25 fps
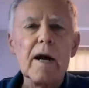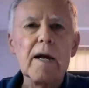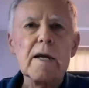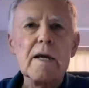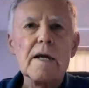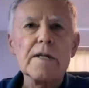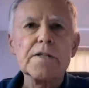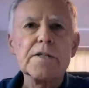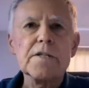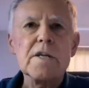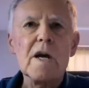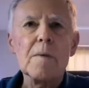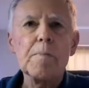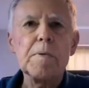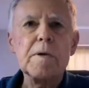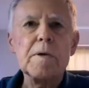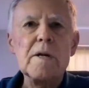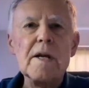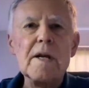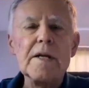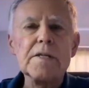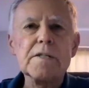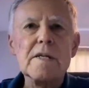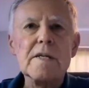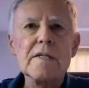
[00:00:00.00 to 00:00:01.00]
guy gets
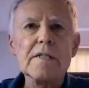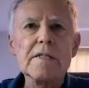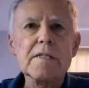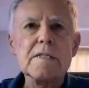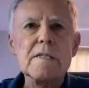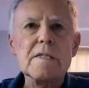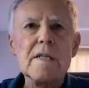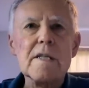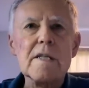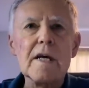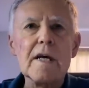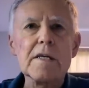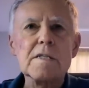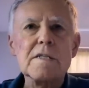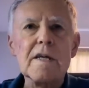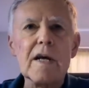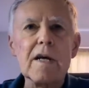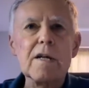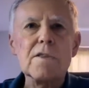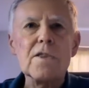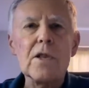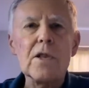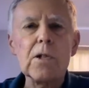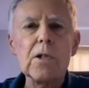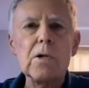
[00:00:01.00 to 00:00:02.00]
up and he says,
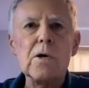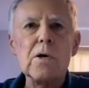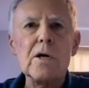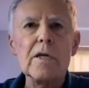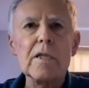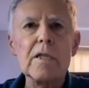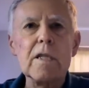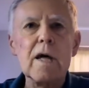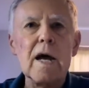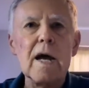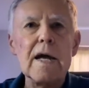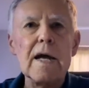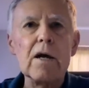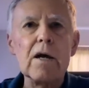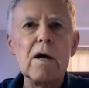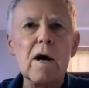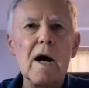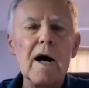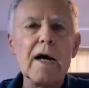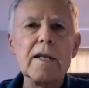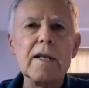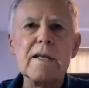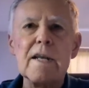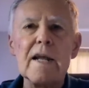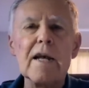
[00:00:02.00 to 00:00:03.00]
"Thus saith the Lord
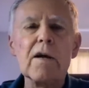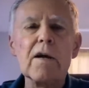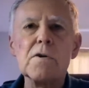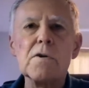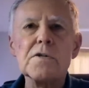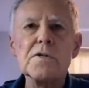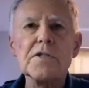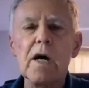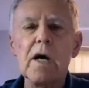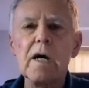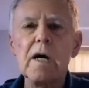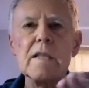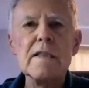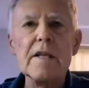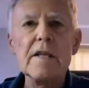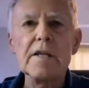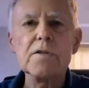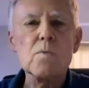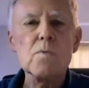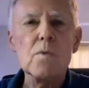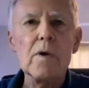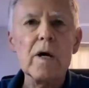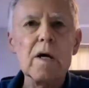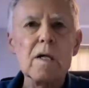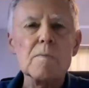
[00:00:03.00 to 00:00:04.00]
thy God," and he goes
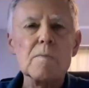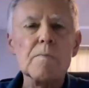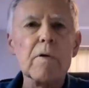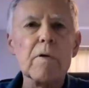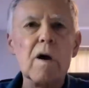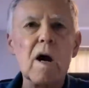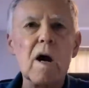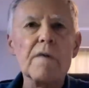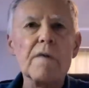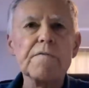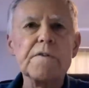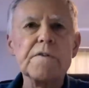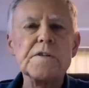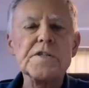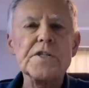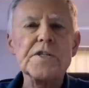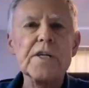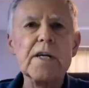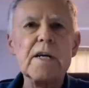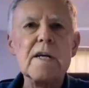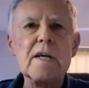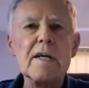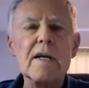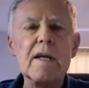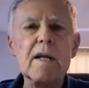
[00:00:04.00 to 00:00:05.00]
on this wild
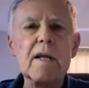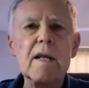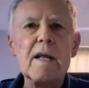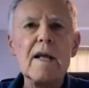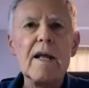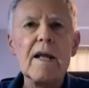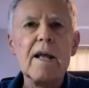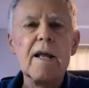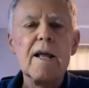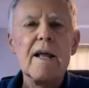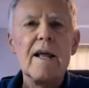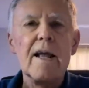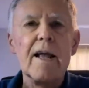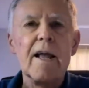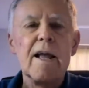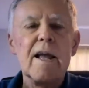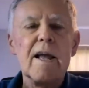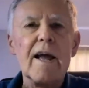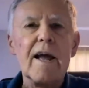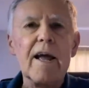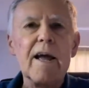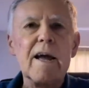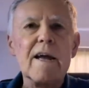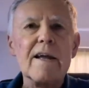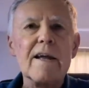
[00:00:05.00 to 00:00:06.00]
prophecy, and
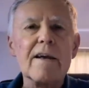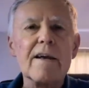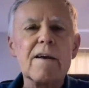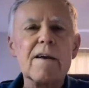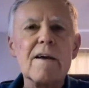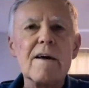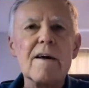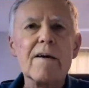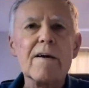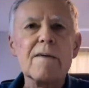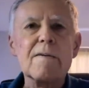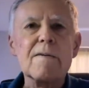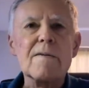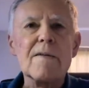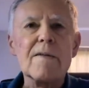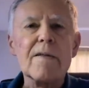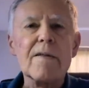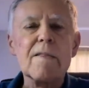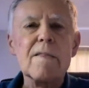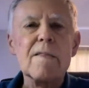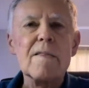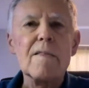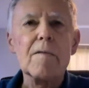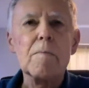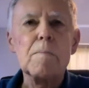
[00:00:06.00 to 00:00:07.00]
and
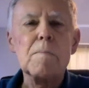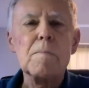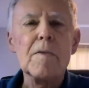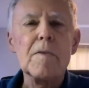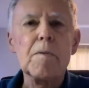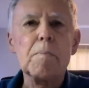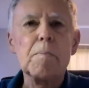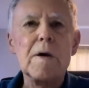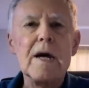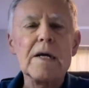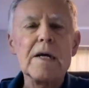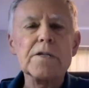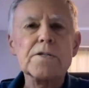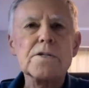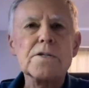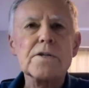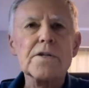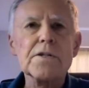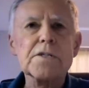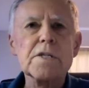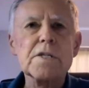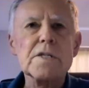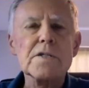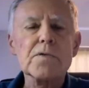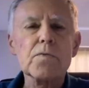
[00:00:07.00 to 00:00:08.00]
uh, the the
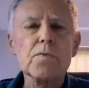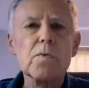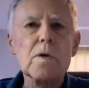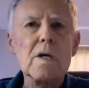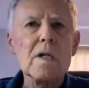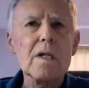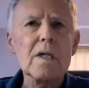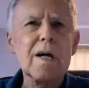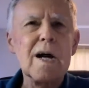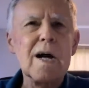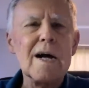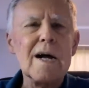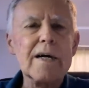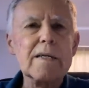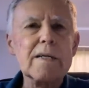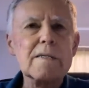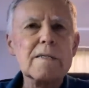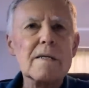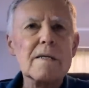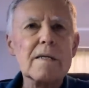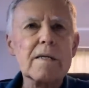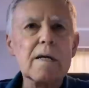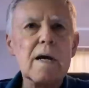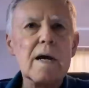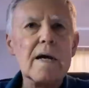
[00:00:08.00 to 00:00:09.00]
pastor says, "Well,
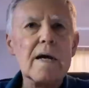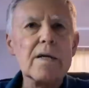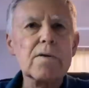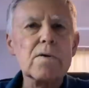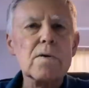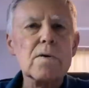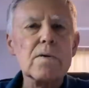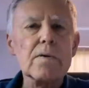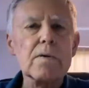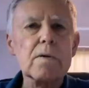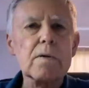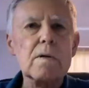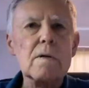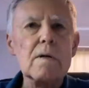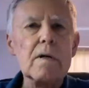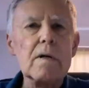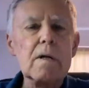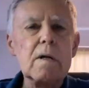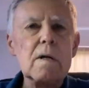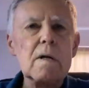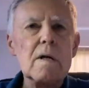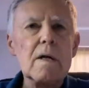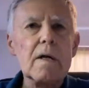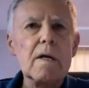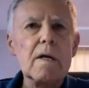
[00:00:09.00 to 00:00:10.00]
I I don't